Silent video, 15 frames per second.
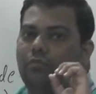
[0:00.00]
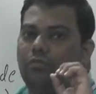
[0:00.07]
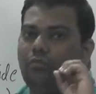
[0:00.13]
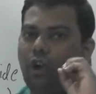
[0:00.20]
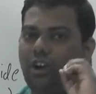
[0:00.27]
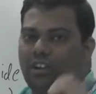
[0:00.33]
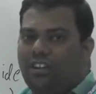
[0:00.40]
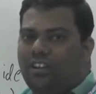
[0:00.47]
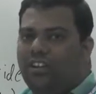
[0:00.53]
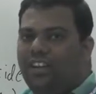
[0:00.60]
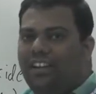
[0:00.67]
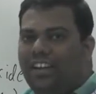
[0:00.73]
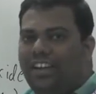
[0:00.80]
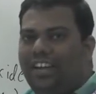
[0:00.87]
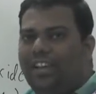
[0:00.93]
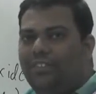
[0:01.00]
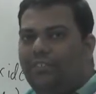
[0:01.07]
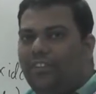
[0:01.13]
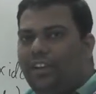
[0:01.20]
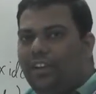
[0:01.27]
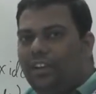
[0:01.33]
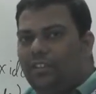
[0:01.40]
water content it
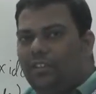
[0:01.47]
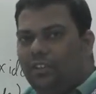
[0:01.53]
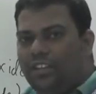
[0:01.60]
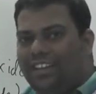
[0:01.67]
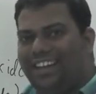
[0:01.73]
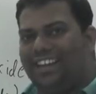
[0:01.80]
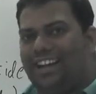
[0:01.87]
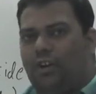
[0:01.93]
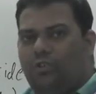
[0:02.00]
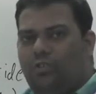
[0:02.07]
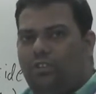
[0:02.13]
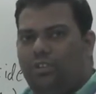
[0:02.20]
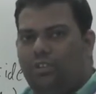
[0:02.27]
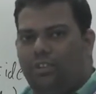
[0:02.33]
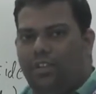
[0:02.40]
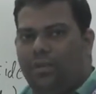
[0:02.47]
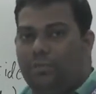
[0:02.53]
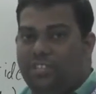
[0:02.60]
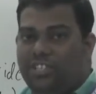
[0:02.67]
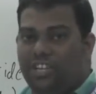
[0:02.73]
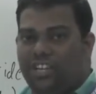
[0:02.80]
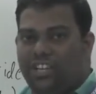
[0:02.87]
will take out
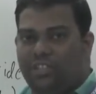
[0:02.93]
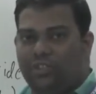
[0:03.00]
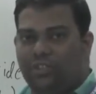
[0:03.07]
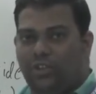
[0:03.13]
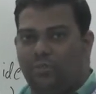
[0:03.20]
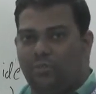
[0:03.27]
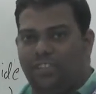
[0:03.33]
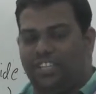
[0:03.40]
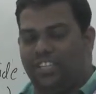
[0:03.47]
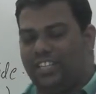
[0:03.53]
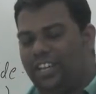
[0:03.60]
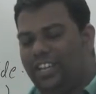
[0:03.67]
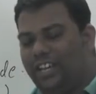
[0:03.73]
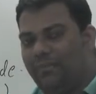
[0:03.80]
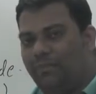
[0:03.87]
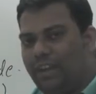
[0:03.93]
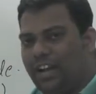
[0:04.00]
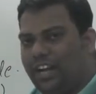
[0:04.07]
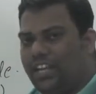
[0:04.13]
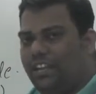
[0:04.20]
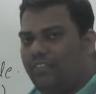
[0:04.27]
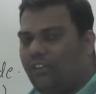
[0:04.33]
immediately. So immediately in
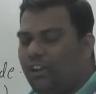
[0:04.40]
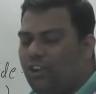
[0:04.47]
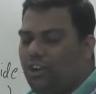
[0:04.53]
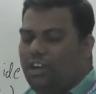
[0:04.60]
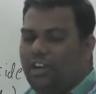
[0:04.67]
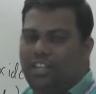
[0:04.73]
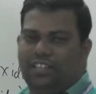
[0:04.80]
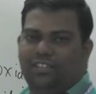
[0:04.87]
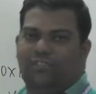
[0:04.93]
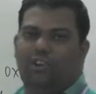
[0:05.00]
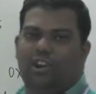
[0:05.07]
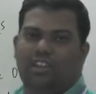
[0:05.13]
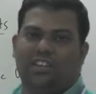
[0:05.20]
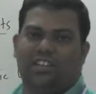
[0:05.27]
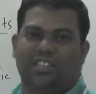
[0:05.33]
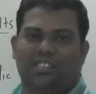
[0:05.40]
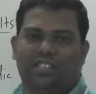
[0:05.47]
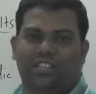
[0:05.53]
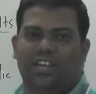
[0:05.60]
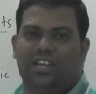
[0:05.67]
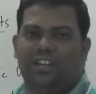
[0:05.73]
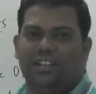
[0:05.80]
Marathi we call it as a what,
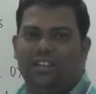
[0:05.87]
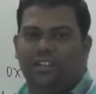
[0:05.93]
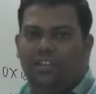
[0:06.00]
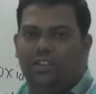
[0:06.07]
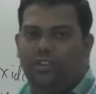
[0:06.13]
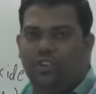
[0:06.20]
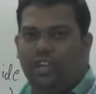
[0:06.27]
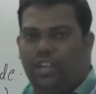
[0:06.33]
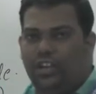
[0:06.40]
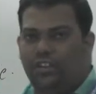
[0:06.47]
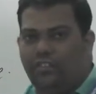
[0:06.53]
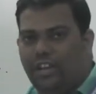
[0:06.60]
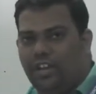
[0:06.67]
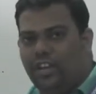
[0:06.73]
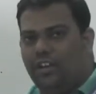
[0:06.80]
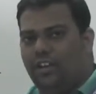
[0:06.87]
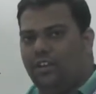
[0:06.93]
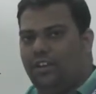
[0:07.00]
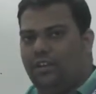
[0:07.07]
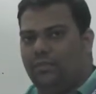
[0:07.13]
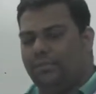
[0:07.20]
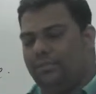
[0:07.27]
thaska. Okay, we
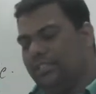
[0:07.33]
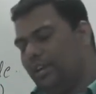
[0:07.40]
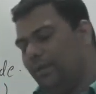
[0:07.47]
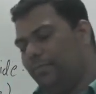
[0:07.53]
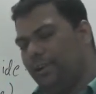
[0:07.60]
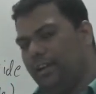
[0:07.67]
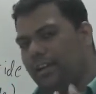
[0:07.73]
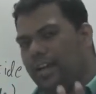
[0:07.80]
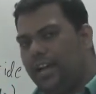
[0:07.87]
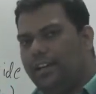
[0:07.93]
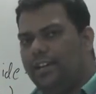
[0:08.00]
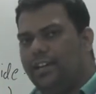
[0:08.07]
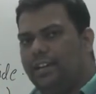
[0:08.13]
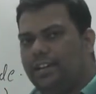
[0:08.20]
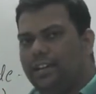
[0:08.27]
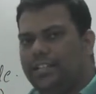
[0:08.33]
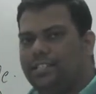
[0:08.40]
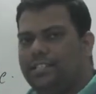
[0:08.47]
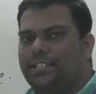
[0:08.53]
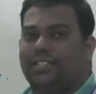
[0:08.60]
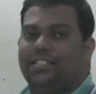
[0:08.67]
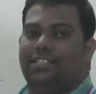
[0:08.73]
mje aplyala kay yenar
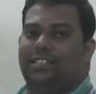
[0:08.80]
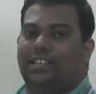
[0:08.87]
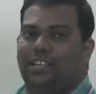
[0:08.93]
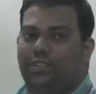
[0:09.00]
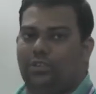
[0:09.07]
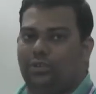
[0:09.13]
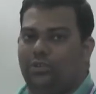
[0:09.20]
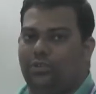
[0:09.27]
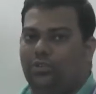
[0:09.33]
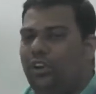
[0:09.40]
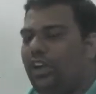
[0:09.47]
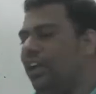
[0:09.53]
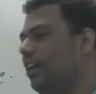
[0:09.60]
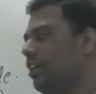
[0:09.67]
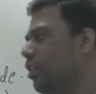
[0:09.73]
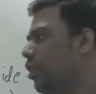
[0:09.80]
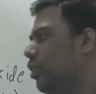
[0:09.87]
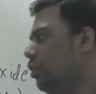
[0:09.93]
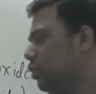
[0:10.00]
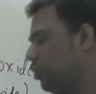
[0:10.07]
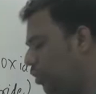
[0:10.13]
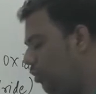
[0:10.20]
lagech thaska yeto. Okay,
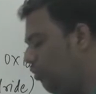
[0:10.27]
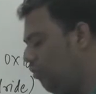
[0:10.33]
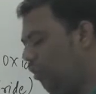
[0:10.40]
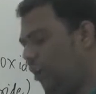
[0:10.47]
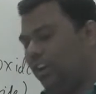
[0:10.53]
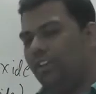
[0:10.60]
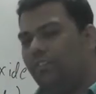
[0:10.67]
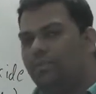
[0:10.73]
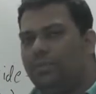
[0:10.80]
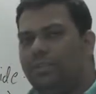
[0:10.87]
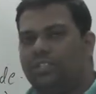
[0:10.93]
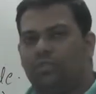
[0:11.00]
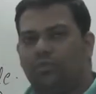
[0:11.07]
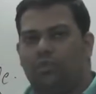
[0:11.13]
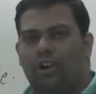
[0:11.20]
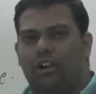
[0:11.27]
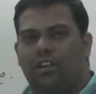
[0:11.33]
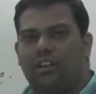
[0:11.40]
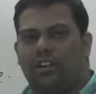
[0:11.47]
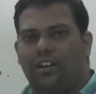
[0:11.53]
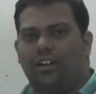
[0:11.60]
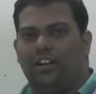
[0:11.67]
so whatever means
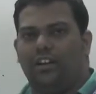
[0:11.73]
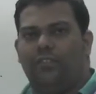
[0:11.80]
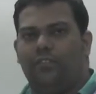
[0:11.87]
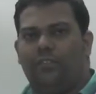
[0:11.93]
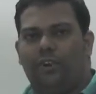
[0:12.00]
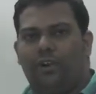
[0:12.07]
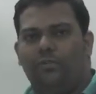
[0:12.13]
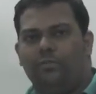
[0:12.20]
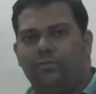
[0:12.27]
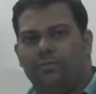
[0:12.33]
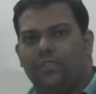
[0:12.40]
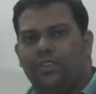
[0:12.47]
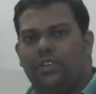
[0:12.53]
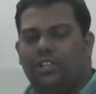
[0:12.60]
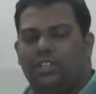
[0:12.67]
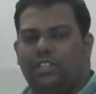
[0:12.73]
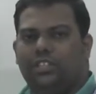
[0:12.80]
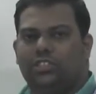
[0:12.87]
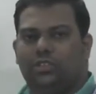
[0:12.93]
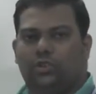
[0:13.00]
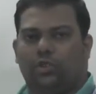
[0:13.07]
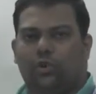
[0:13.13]
water content from
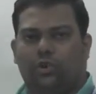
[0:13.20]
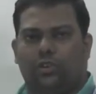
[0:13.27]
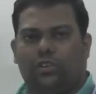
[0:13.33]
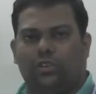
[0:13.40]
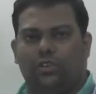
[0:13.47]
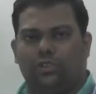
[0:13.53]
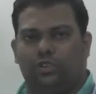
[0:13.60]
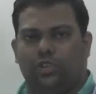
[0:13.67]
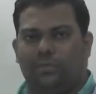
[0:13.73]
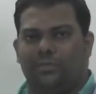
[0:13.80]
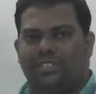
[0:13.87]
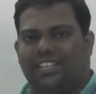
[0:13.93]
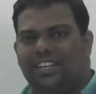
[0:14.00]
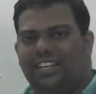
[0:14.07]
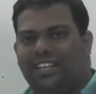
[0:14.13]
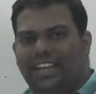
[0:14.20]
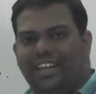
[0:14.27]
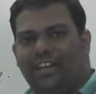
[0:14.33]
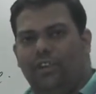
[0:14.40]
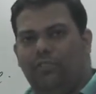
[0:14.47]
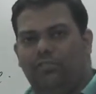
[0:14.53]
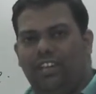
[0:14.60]
this throat, so immediately
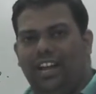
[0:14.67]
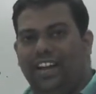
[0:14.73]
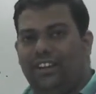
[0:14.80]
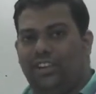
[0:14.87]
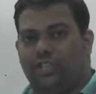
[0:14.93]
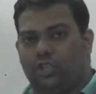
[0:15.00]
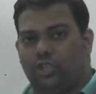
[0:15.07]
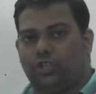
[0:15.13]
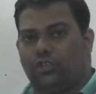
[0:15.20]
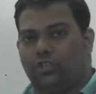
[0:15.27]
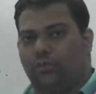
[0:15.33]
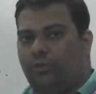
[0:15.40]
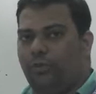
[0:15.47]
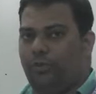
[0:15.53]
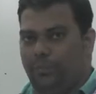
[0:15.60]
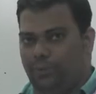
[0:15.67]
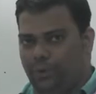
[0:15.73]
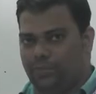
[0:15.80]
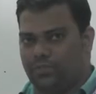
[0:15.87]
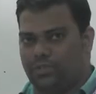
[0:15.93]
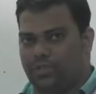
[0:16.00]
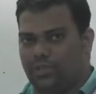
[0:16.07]
take off that H2SO4
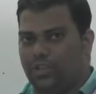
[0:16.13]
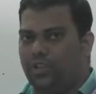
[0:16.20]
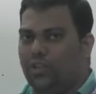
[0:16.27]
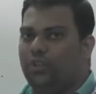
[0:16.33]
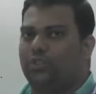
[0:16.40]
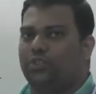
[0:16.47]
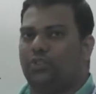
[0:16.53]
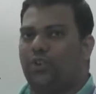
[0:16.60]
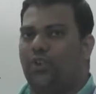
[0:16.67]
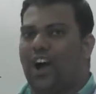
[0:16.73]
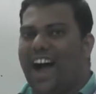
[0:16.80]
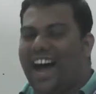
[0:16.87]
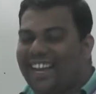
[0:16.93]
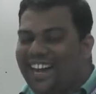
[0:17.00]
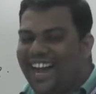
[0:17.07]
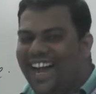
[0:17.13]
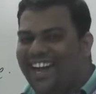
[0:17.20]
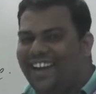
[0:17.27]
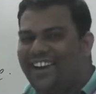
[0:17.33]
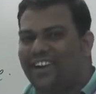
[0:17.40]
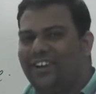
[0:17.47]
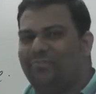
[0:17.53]
fumes. So
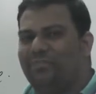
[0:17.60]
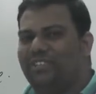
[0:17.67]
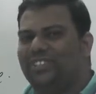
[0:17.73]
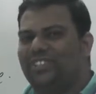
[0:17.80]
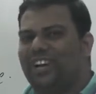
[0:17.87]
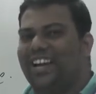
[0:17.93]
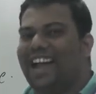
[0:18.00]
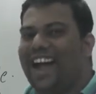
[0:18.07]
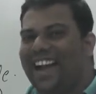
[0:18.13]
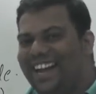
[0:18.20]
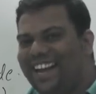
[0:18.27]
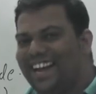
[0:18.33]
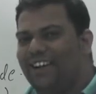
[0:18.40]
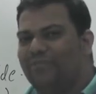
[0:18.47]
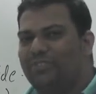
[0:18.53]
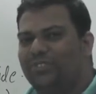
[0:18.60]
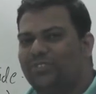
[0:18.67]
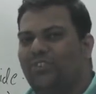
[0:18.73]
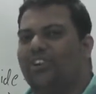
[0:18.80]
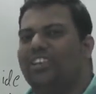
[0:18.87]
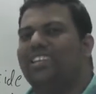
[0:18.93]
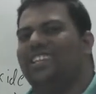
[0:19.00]
anhydride means, anhydride means
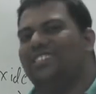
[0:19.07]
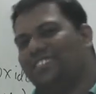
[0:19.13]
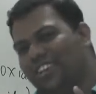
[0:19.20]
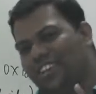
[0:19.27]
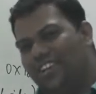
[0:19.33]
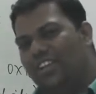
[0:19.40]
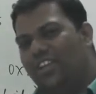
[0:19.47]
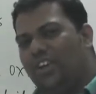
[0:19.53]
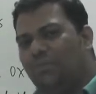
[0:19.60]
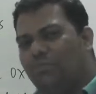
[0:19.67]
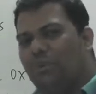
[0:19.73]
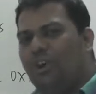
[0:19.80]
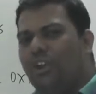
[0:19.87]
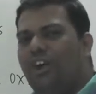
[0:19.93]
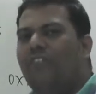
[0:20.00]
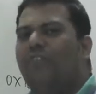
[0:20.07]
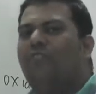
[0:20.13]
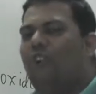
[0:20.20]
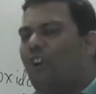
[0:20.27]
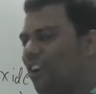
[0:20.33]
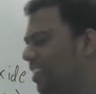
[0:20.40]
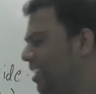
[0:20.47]
what, yes, removal of
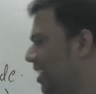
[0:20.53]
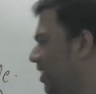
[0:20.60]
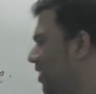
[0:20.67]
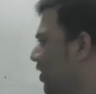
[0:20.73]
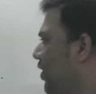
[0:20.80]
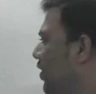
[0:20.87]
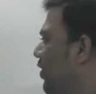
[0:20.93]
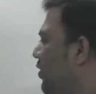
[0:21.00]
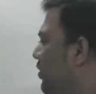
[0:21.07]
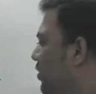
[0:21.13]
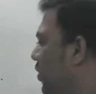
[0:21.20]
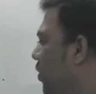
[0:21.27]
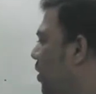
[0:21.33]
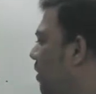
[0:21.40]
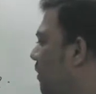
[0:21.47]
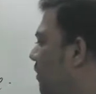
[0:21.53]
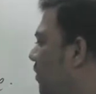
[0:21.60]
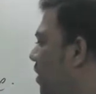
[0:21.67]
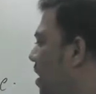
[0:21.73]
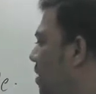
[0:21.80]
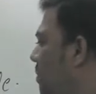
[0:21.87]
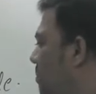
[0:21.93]
water. So
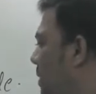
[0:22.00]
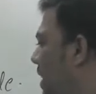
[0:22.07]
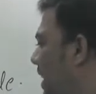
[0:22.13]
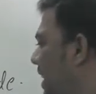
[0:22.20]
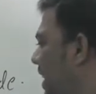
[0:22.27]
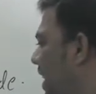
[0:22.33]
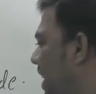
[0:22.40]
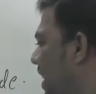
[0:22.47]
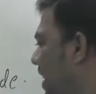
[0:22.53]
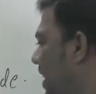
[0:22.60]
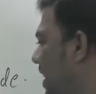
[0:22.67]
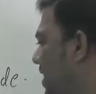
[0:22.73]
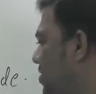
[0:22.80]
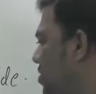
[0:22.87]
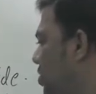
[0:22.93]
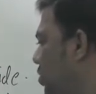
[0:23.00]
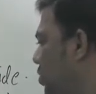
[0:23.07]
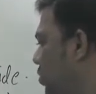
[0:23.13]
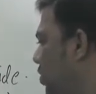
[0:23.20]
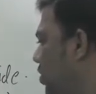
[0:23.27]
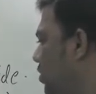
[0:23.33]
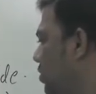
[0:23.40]
from beta
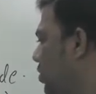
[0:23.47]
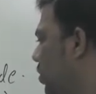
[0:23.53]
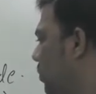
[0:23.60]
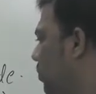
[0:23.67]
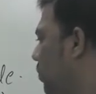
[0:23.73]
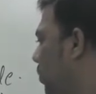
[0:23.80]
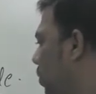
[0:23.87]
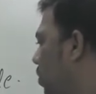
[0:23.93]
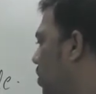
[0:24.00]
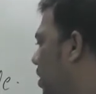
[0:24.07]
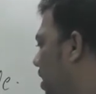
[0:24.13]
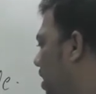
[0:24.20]
H2SO4,